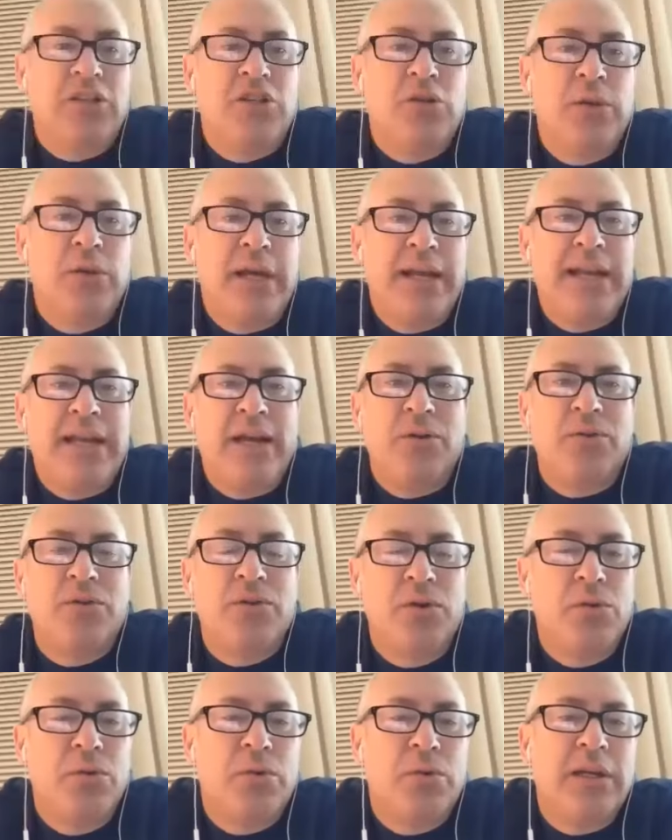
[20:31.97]
do that now.
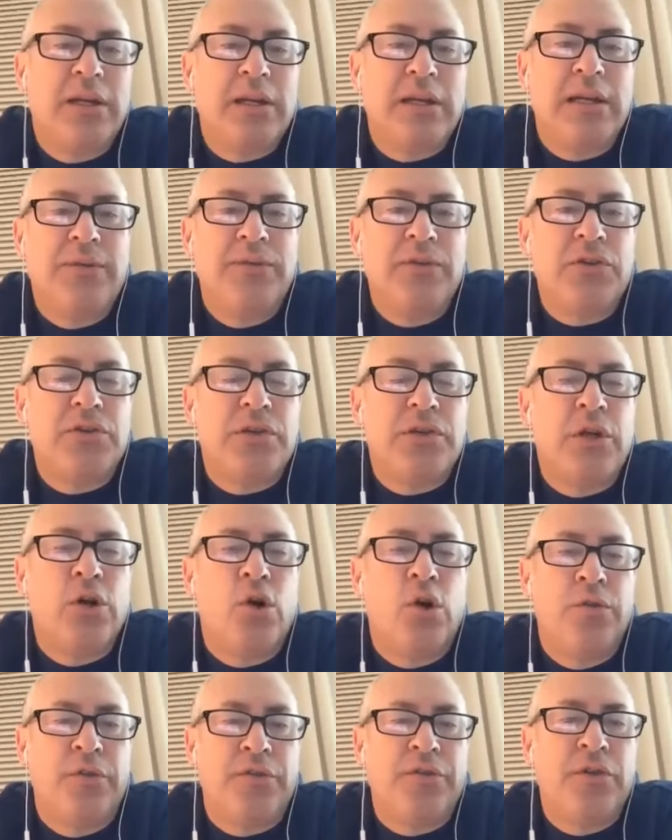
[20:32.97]
So get, give us an
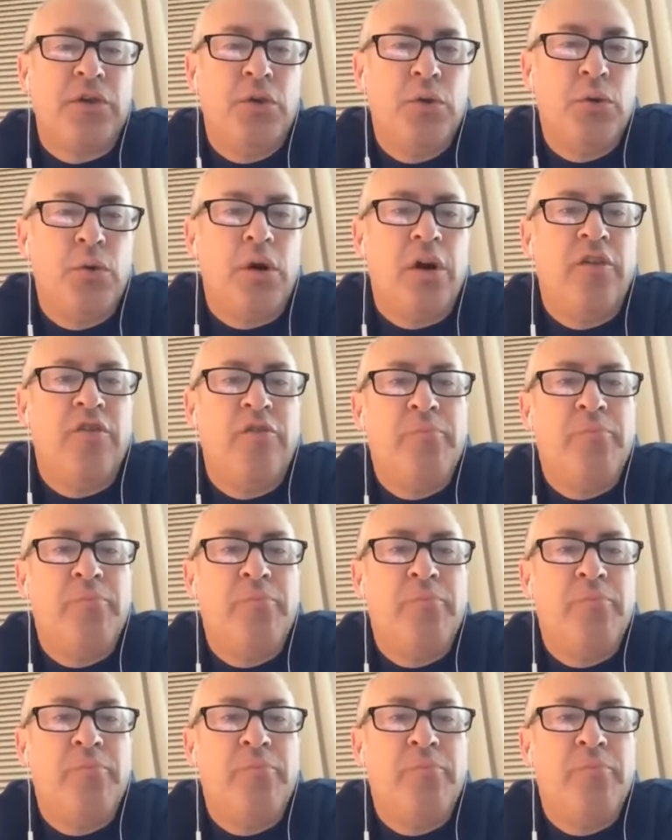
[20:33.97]
overview of